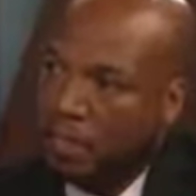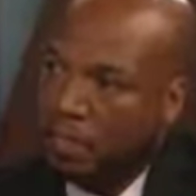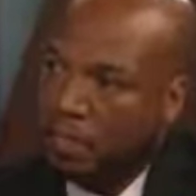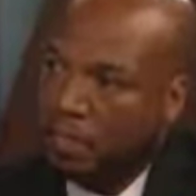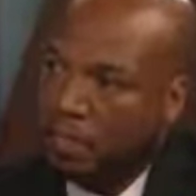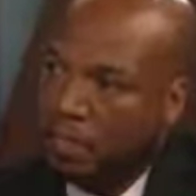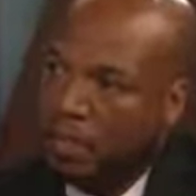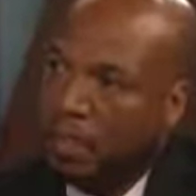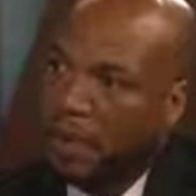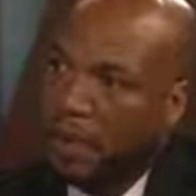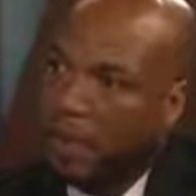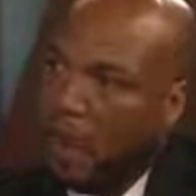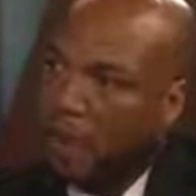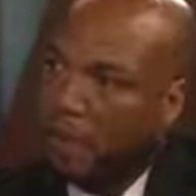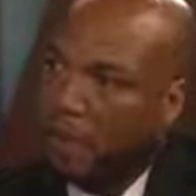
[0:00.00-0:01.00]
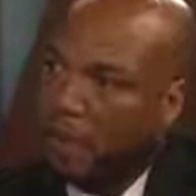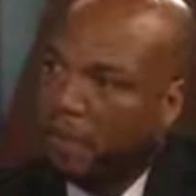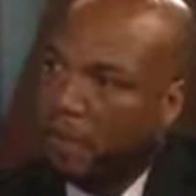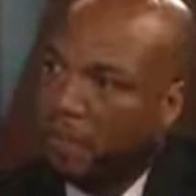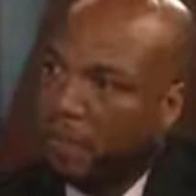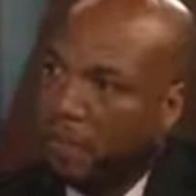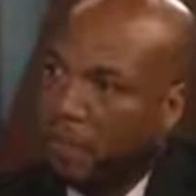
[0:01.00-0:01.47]
that's going to prepare
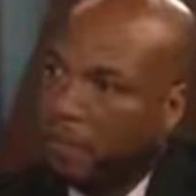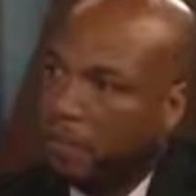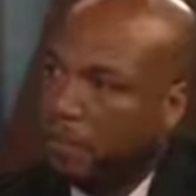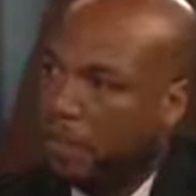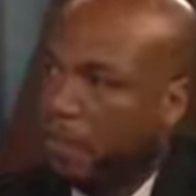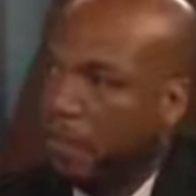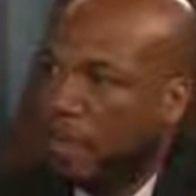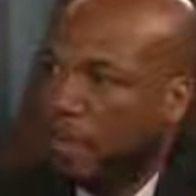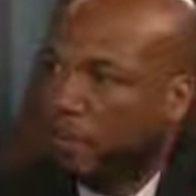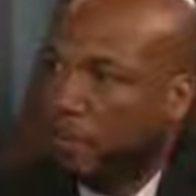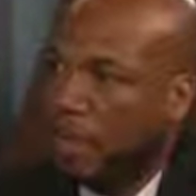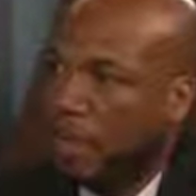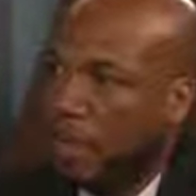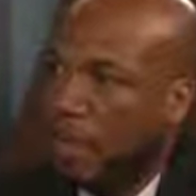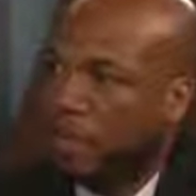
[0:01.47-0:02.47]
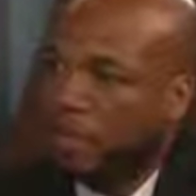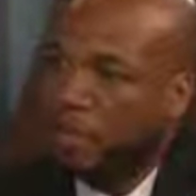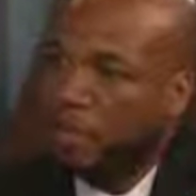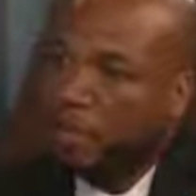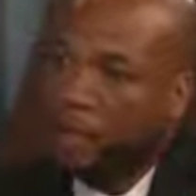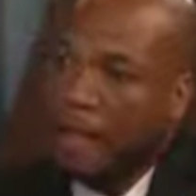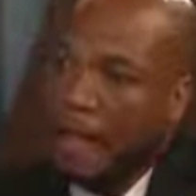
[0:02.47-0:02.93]
our young people the best way
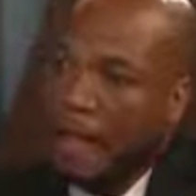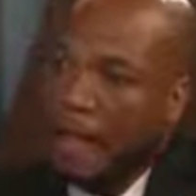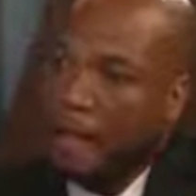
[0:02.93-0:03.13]
possible.